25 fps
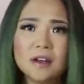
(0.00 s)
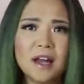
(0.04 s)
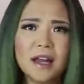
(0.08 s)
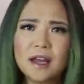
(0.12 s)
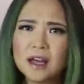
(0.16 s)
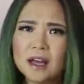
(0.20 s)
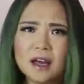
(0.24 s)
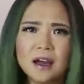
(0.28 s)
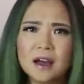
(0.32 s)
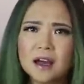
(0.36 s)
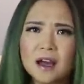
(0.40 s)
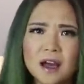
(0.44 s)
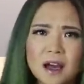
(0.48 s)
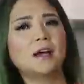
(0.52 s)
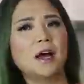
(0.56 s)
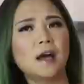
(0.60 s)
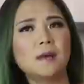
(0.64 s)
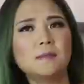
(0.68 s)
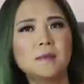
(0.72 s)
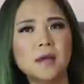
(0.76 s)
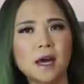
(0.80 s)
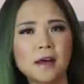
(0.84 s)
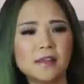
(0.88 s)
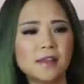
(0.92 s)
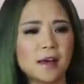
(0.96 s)
Like
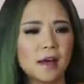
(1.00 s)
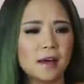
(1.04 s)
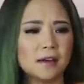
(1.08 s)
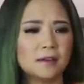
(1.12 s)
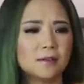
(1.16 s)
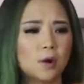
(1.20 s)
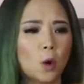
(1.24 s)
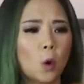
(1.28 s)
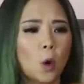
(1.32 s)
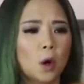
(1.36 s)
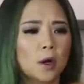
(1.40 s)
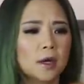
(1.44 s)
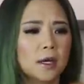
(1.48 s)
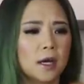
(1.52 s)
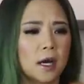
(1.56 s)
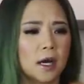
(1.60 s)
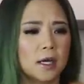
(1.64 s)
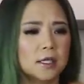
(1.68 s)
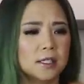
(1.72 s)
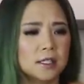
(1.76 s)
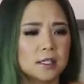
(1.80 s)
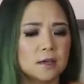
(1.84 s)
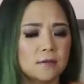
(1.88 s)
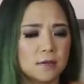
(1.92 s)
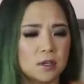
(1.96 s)
I'm not that
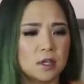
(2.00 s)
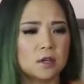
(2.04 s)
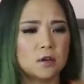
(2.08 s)
organized of a